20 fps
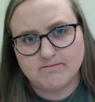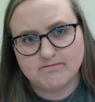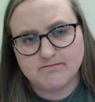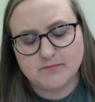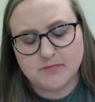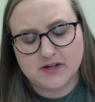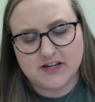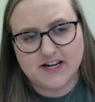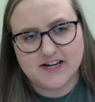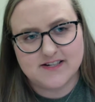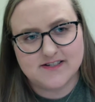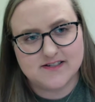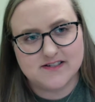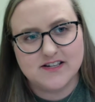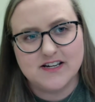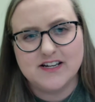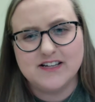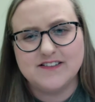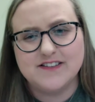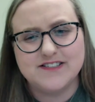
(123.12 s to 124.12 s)
because
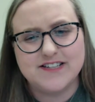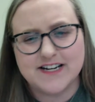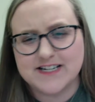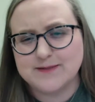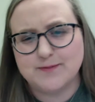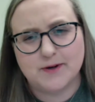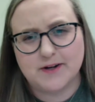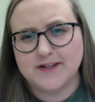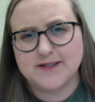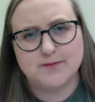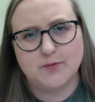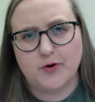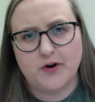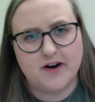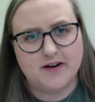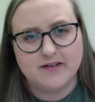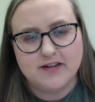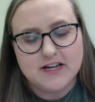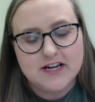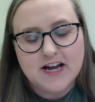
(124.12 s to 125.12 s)
the textbook is boring
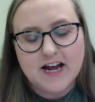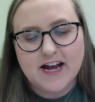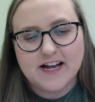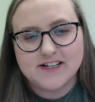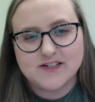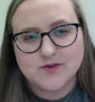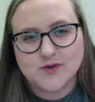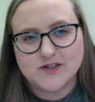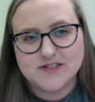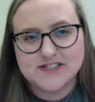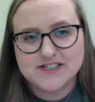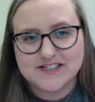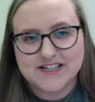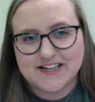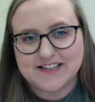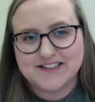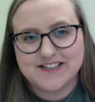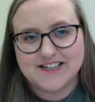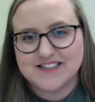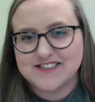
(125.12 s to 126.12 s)
and sources
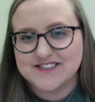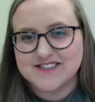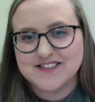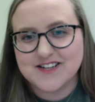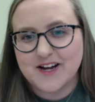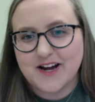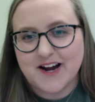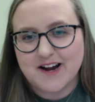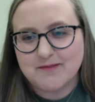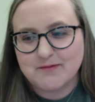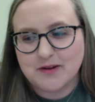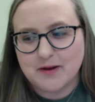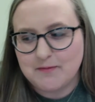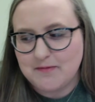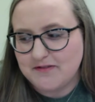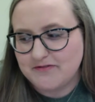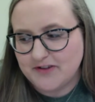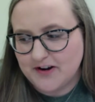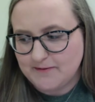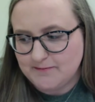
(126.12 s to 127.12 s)
like this can be
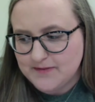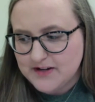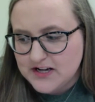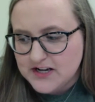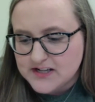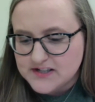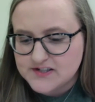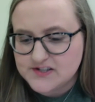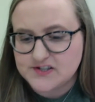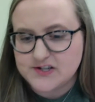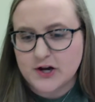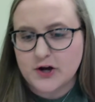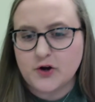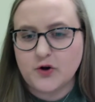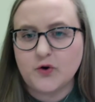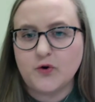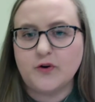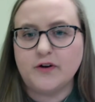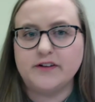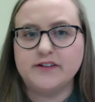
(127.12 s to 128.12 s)
fun.
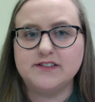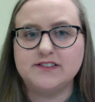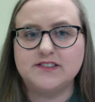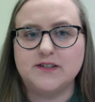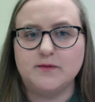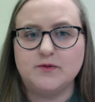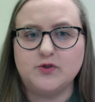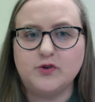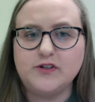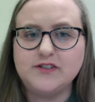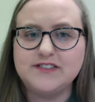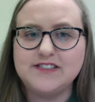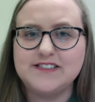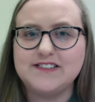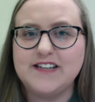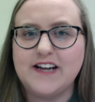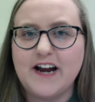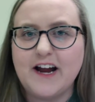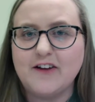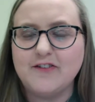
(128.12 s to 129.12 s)
So some sources
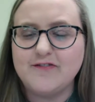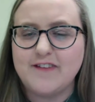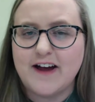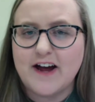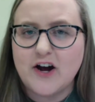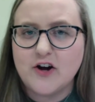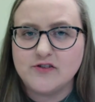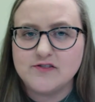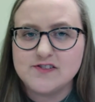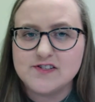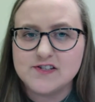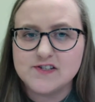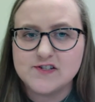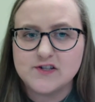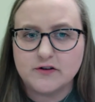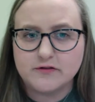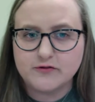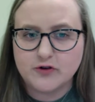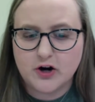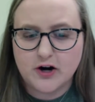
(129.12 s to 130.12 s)
that I found
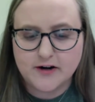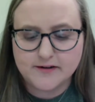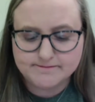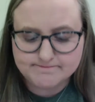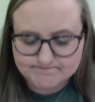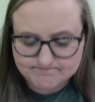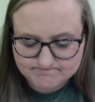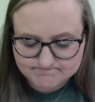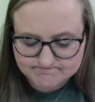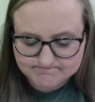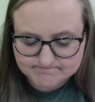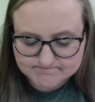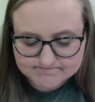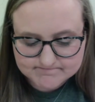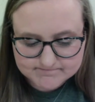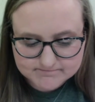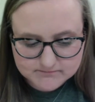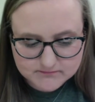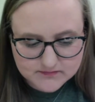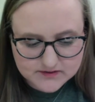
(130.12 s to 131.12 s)
so far
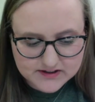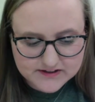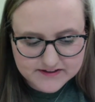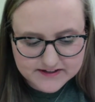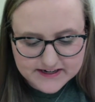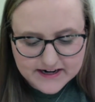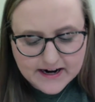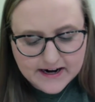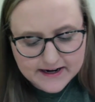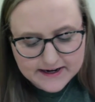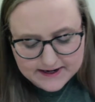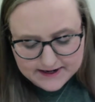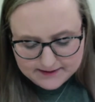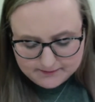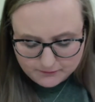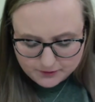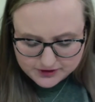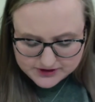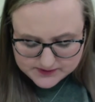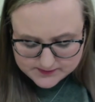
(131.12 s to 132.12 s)
that I am
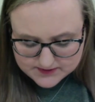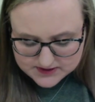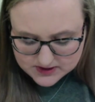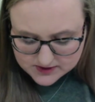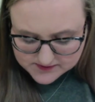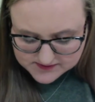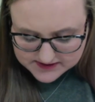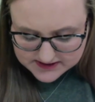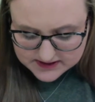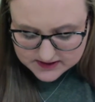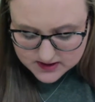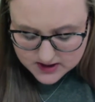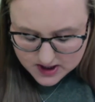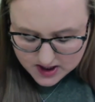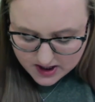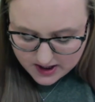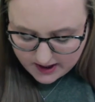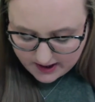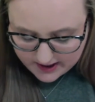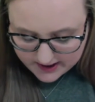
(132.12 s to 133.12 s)
going to be using.
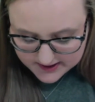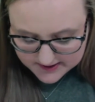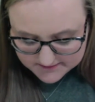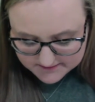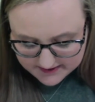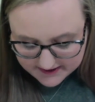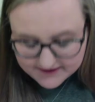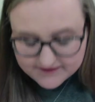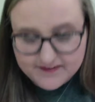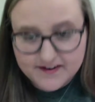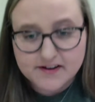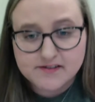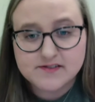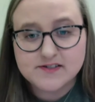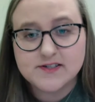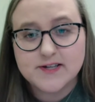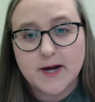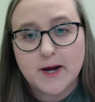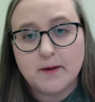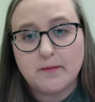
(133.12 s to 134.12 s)
I found
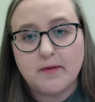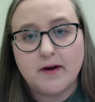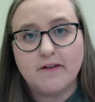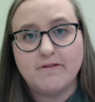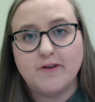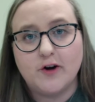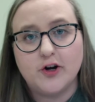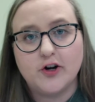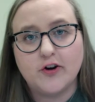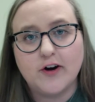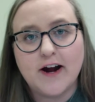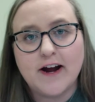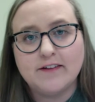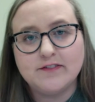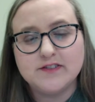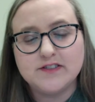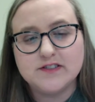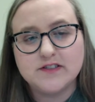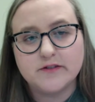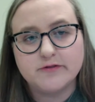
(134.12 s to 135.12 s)
some
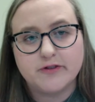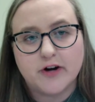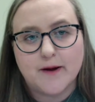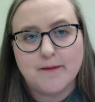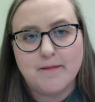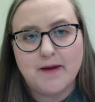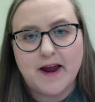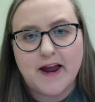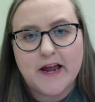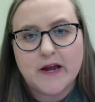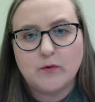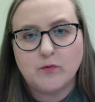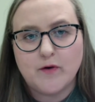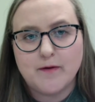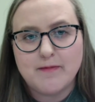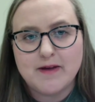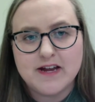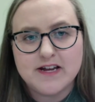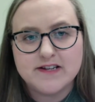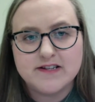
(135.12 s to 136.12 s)
photographs from a
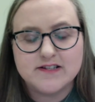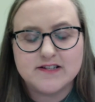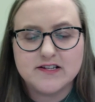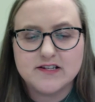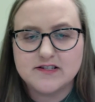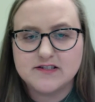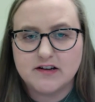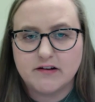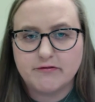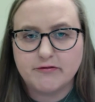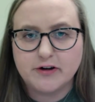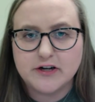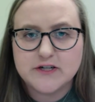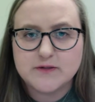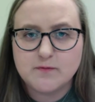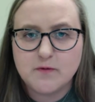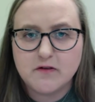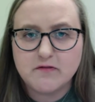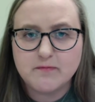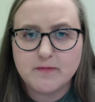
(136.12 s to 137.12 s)
women's suffrage
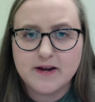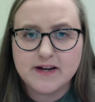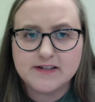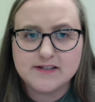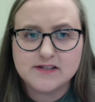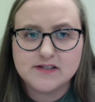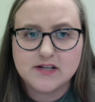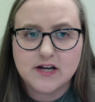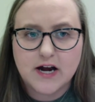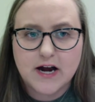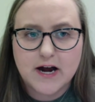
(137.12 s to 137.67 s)
movement